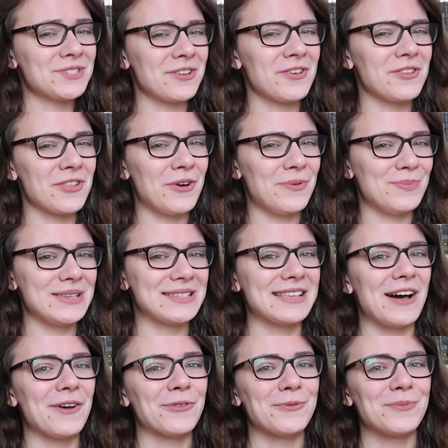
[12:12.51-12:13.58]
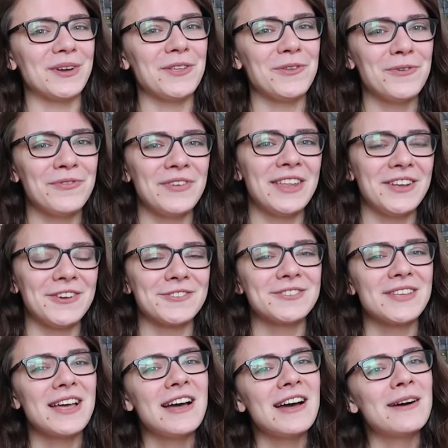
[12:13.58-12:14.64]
so you don't miss out on my new videos.